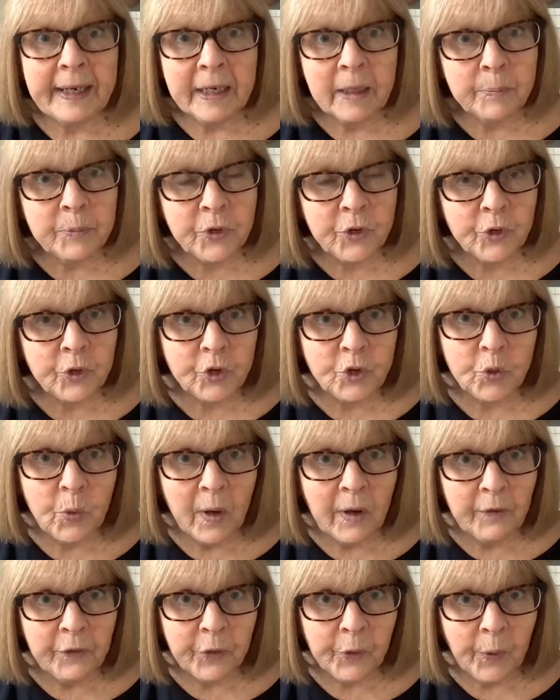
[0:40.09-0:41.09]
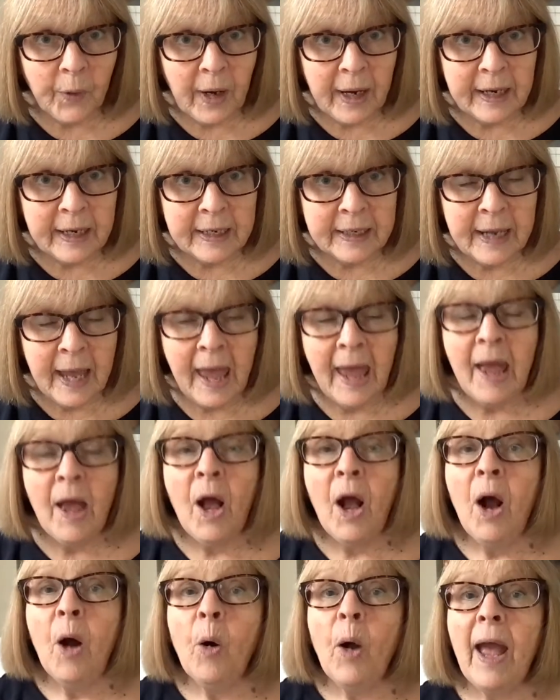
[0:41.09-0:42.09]
up through 12th grade
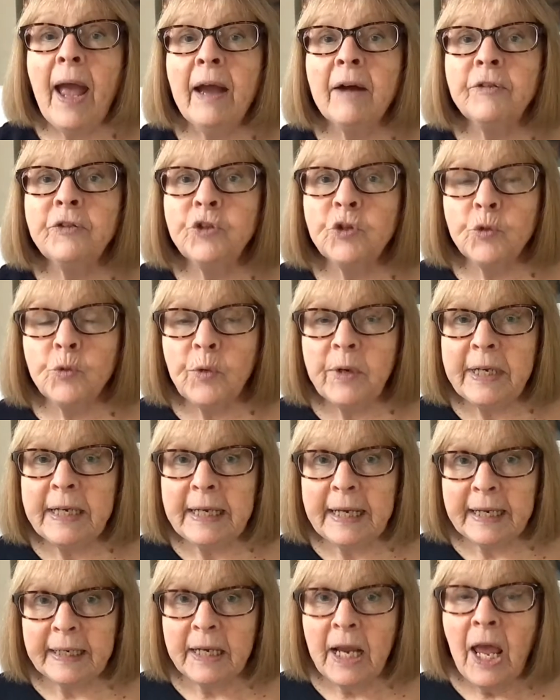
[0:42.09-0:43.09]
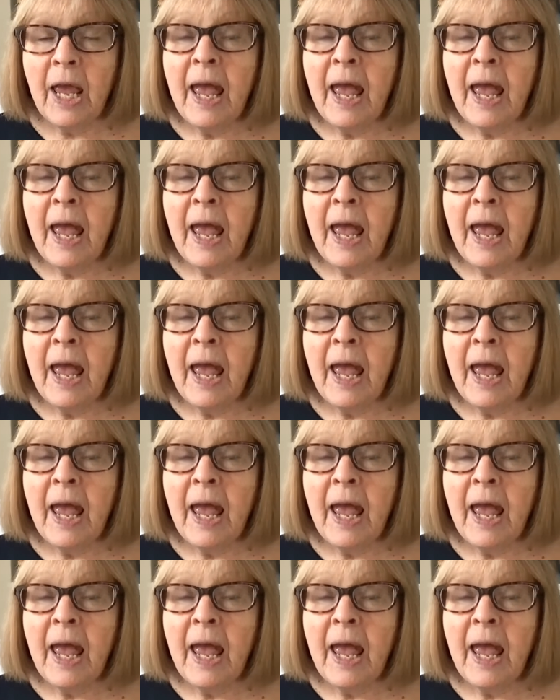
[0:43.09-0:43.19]
after reading.